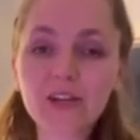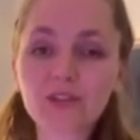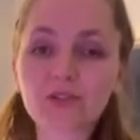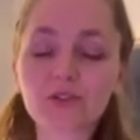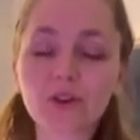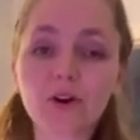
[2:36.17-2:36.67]

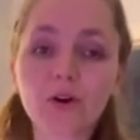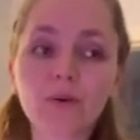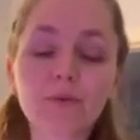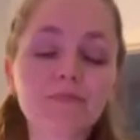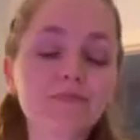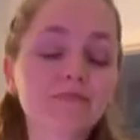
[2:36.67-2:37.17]

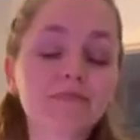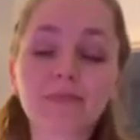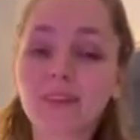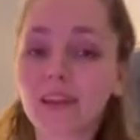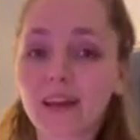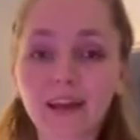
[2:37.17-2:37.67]
So
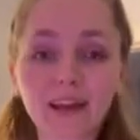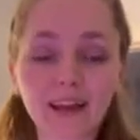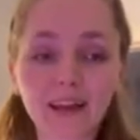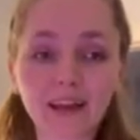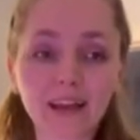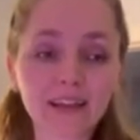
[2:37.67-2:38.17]

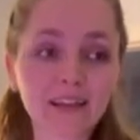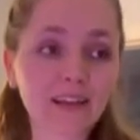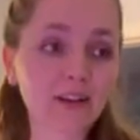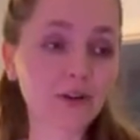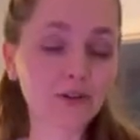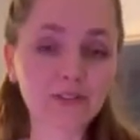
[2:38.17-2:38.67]
I
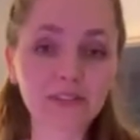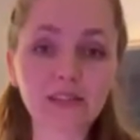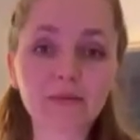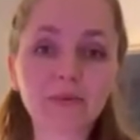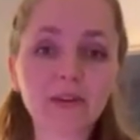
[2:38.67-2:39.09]
cannot go to sleep